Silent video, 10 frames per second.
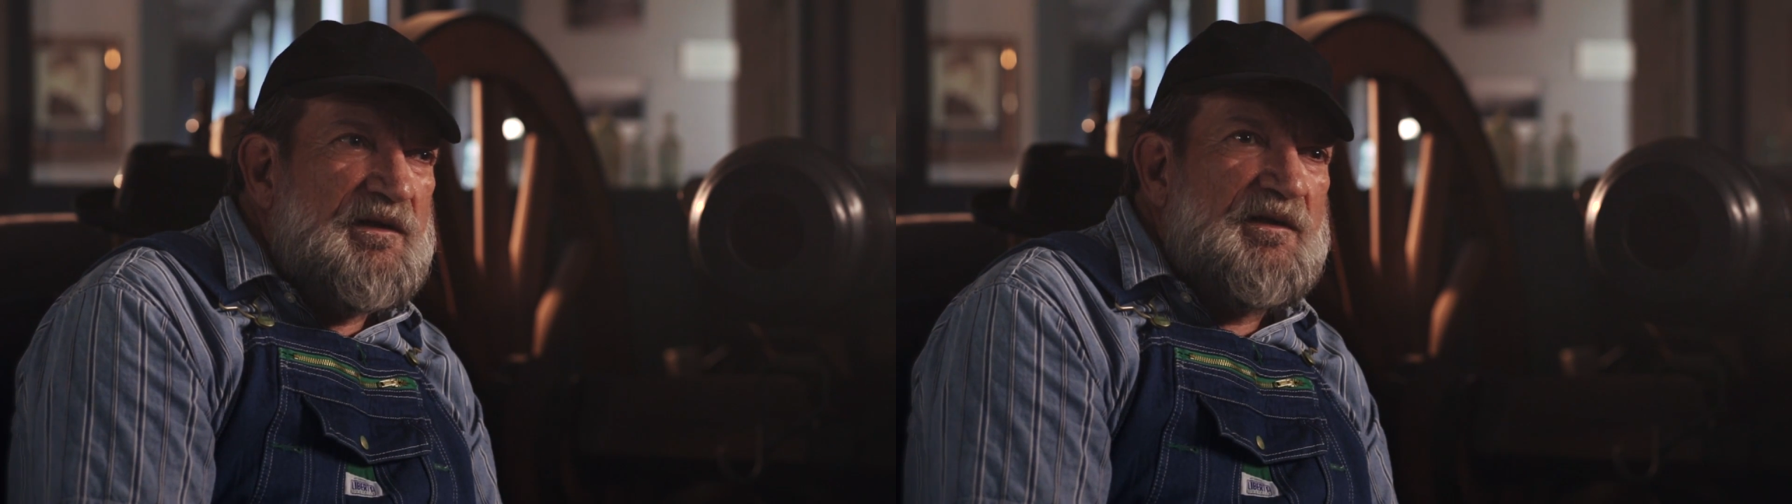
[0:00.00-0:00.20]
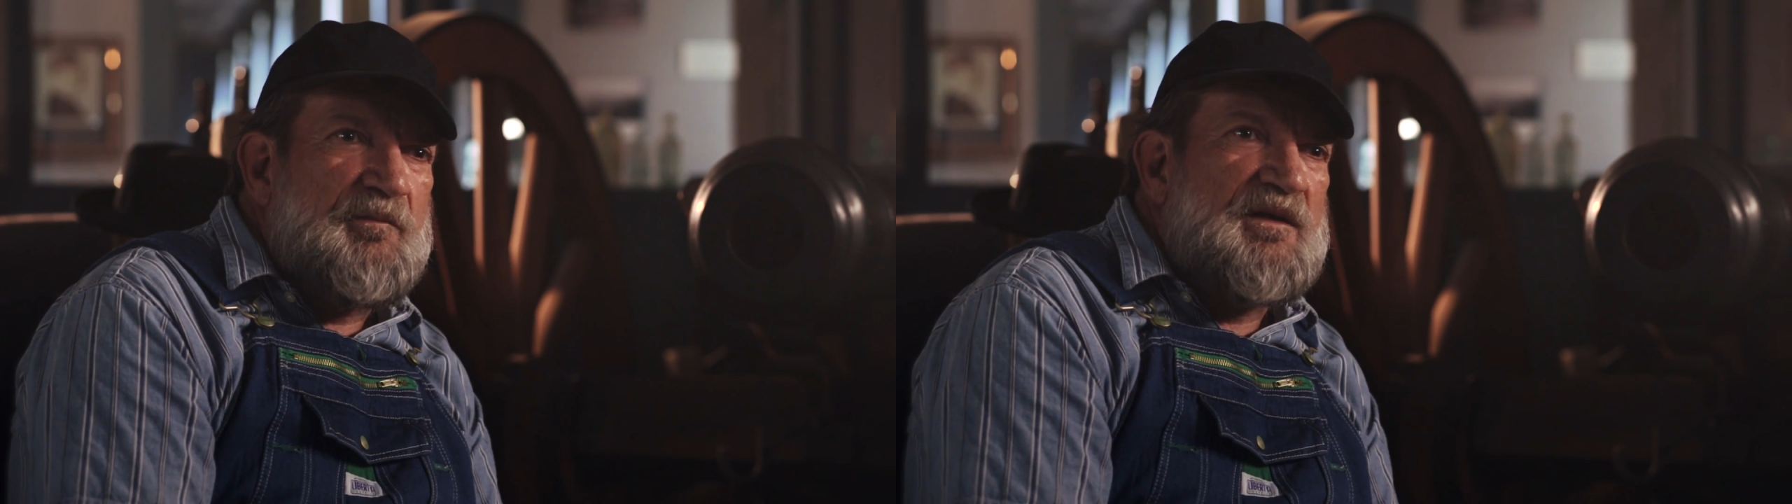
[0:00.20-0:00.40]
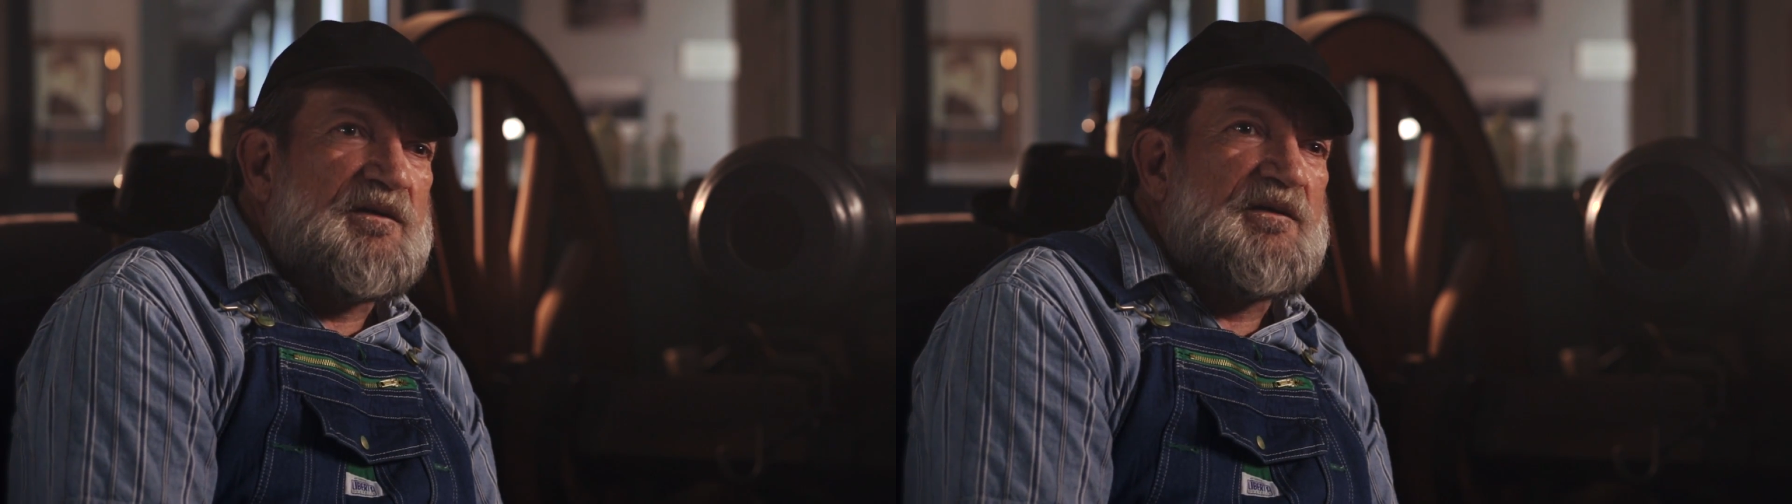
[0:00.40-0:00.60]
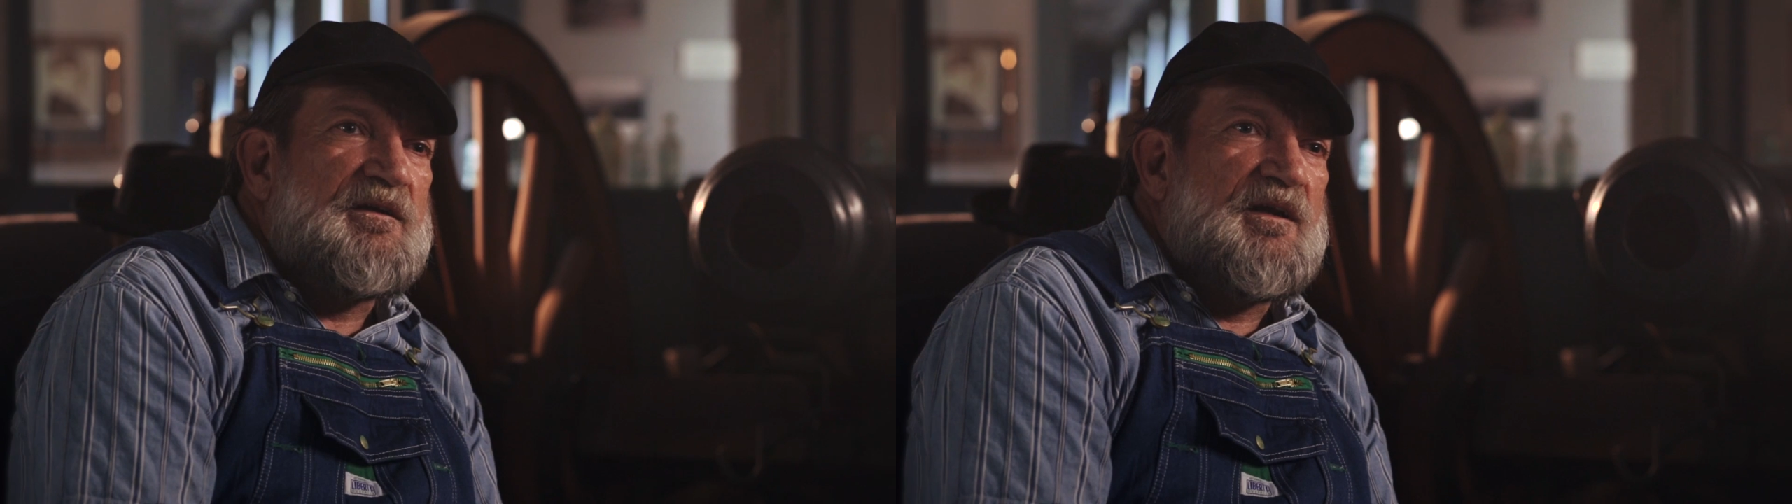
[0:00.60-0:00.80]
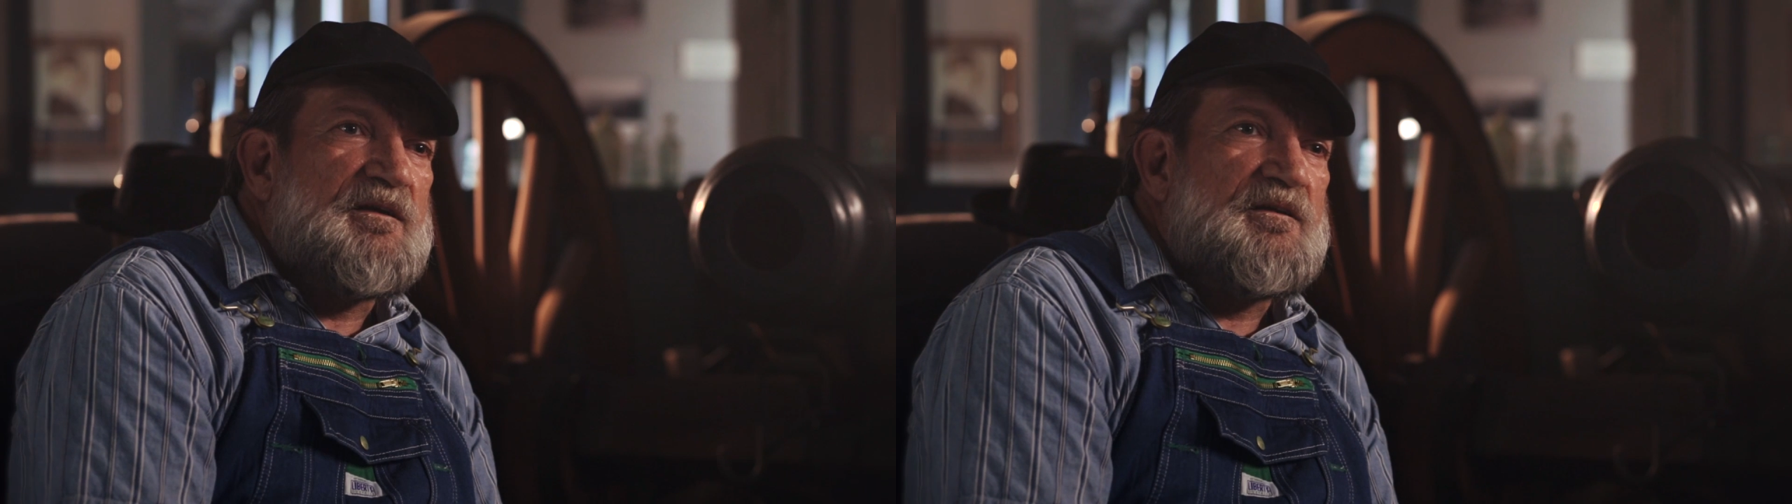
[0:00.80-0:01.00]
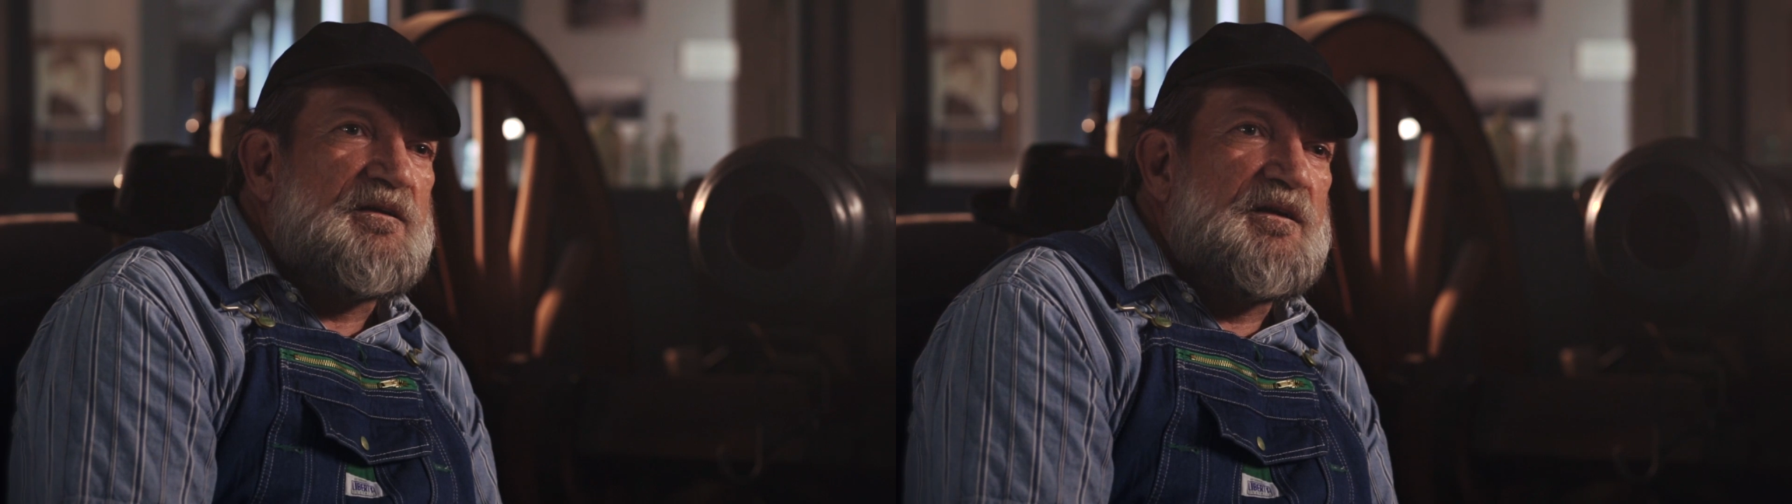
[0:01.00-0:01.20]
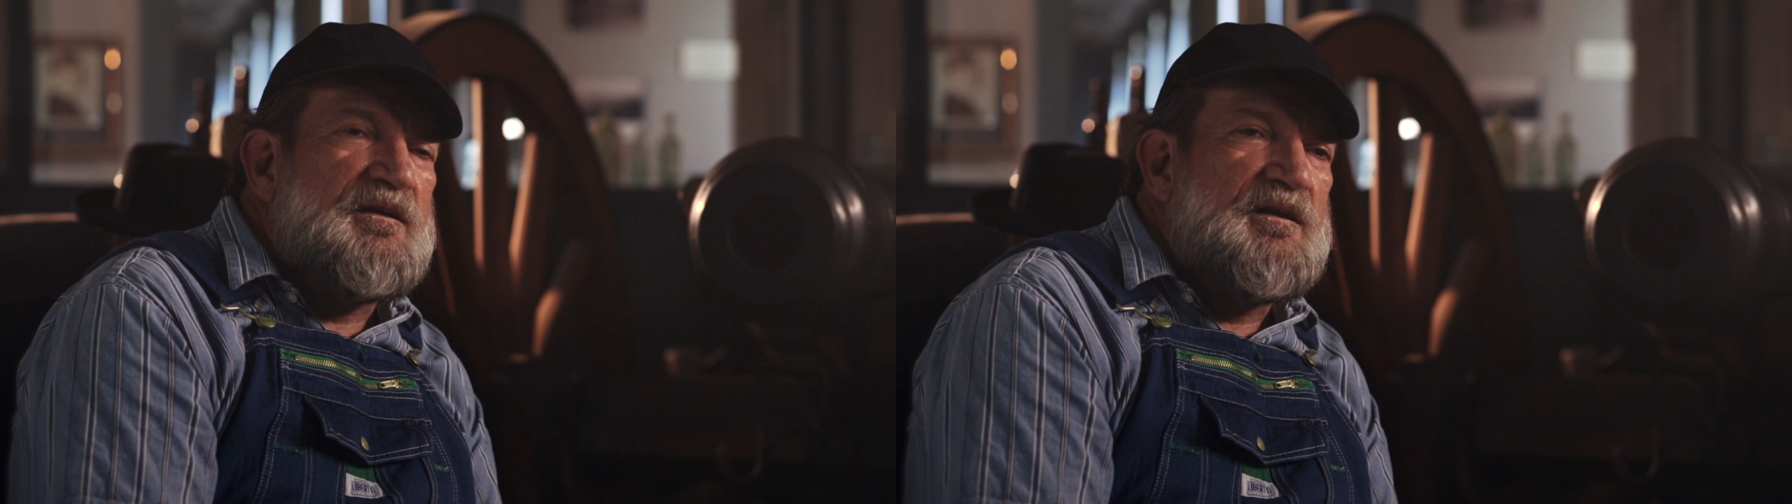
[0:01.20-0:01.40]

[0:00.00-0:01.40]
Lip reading: and Daddy metal detecting.